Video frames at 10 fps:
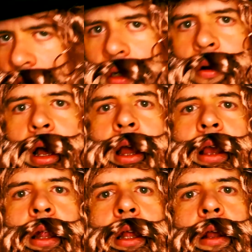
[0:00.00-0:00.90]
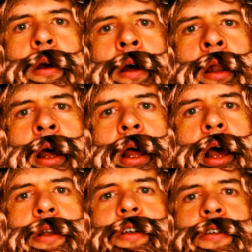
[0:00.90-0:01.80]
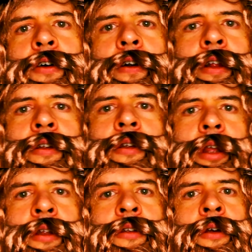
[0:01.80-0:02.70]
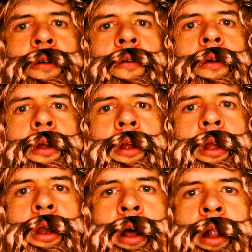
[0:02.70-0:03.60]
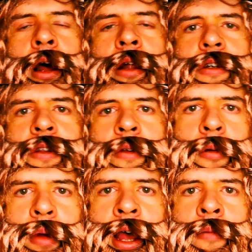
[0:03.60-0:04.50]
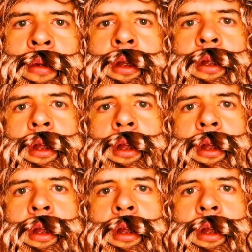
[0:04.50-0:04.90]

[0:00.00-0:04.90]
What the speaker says: So I got that card, and I just tore it in two, and I just threw it behind me.